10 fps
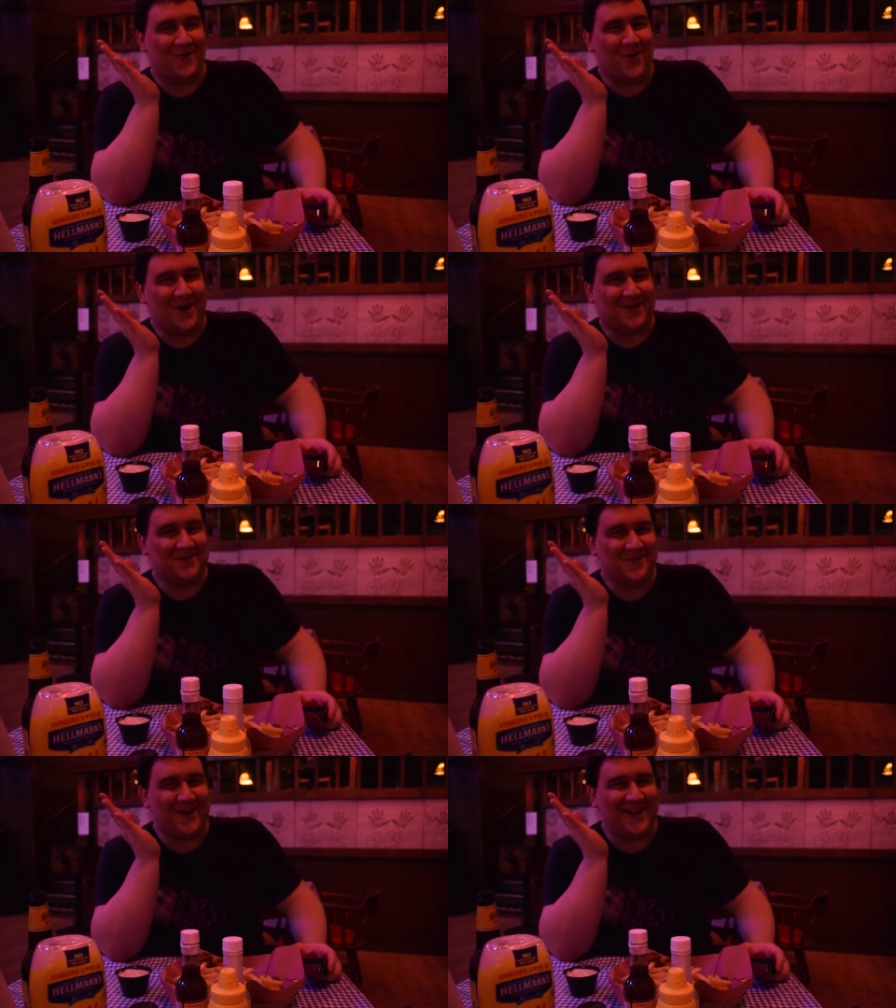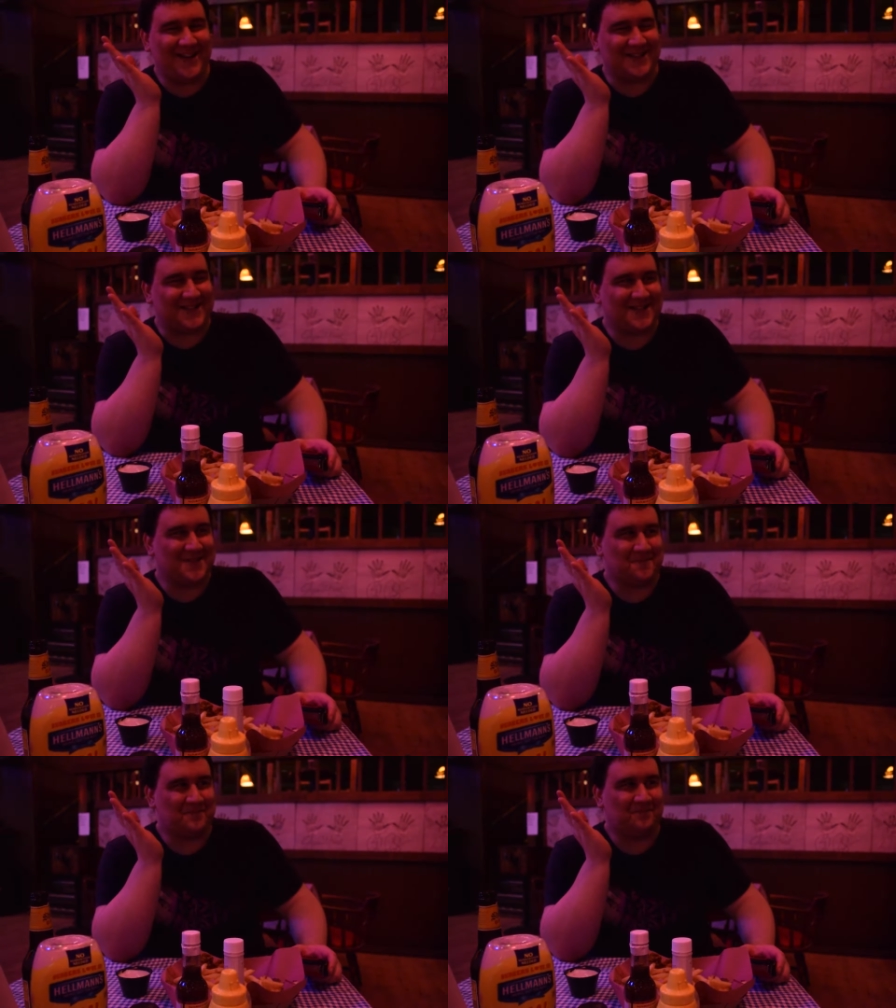Welcome to Ray Eats,
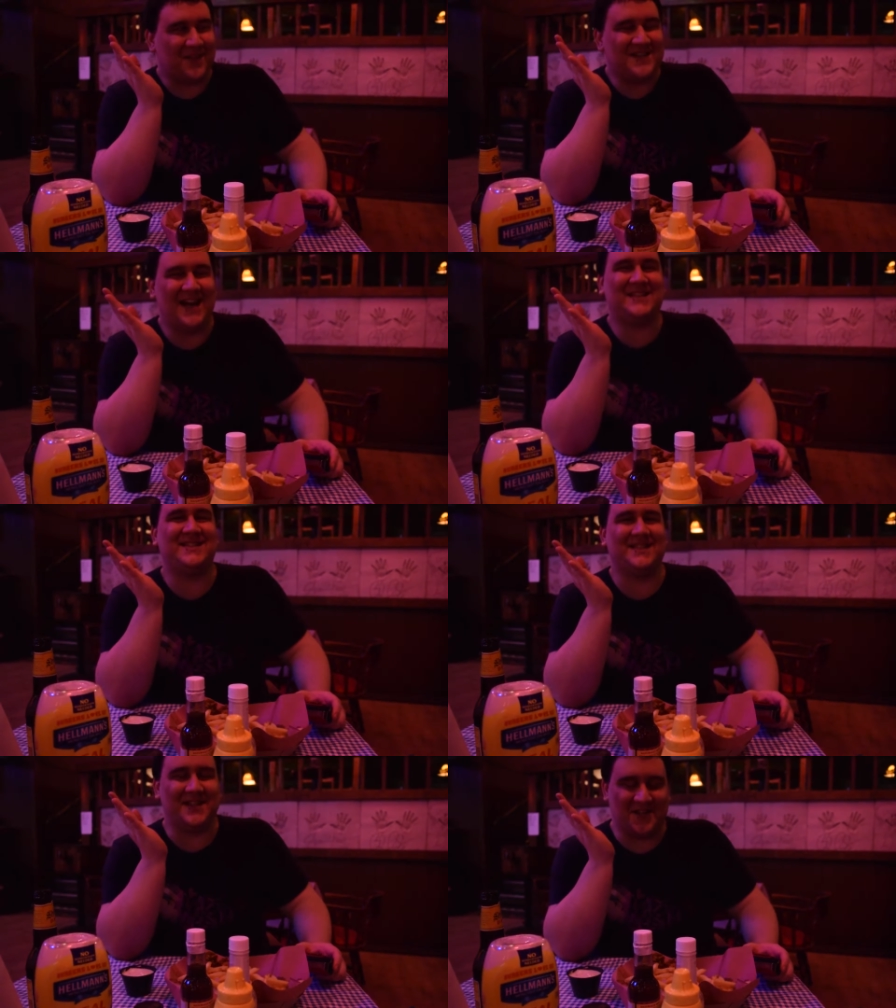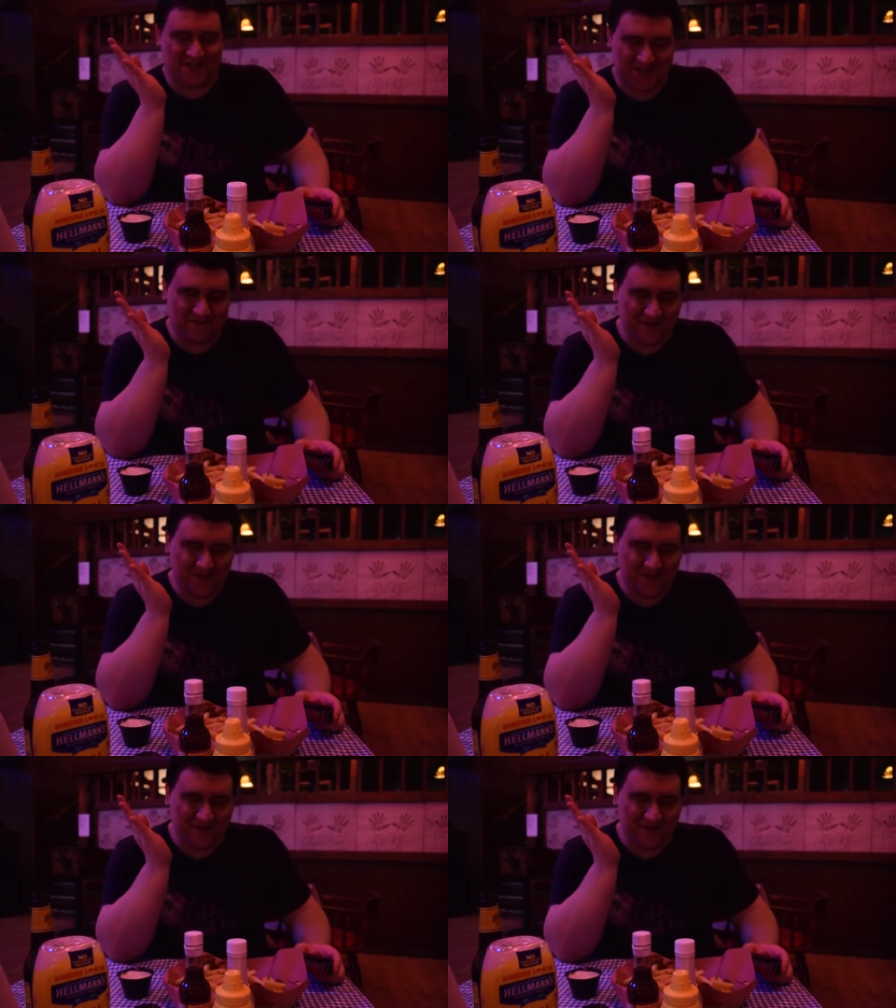Texas edition.